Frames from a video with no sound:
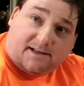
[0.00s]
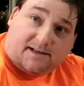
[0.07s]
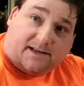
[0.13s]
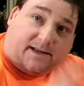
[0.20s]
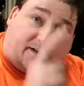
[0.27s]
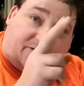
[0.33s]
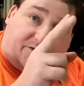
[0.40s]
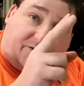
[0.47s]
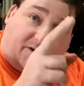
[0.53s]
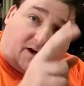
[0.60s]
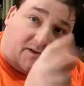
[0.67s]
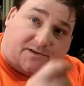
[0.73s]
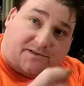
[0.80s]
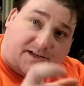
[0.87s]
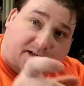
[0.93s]
Like you had two
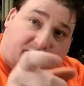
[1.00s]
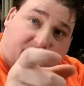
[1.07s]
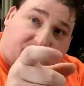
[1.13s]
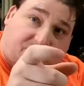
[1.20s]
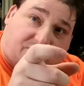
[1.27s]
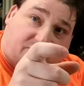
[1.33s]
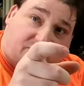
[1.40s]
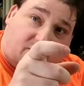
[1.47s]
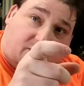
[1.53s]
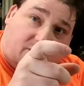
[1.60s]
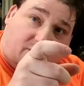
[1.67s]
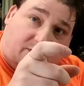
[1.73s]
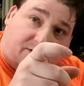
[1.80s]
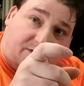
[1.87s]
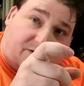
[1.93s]
colors in, you
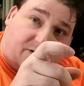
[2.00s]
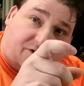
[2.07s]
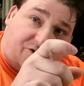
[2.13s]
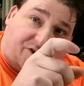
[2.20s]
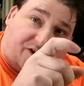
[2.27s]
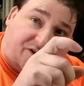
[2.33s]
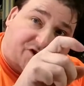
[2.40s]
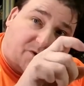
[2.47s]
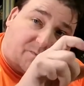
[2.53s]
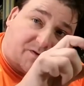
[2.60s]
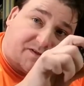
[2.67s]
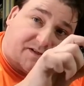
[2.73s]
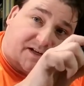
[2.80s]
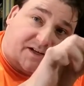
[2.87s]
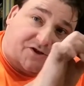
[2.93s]
slowly started changing the
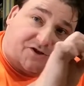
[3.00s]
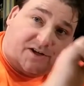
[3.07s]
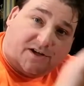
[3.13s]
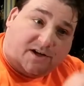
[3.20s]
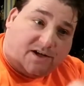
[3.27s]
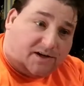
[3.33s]
percentage.